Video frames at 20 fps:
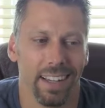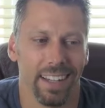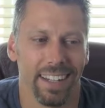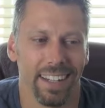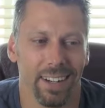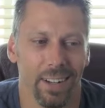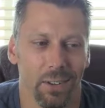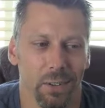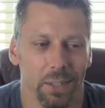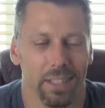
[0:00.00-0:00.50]

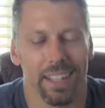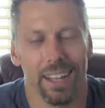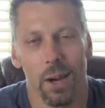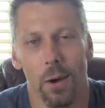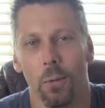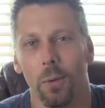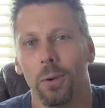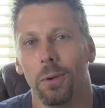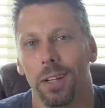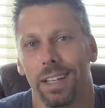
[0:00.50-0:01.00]
you know,
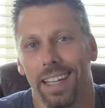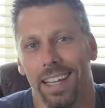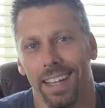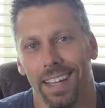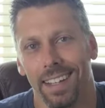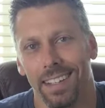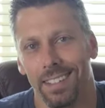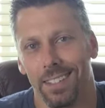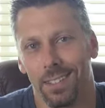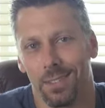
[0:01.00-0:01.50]
we were
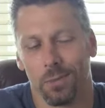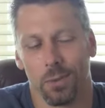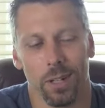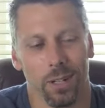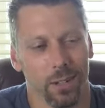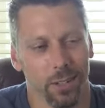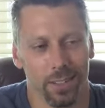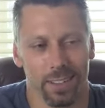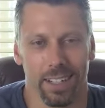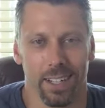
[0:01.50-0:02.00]
kids,
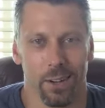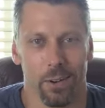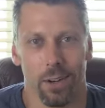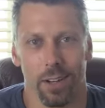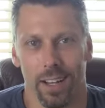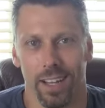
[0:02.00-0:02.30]
we were, you know,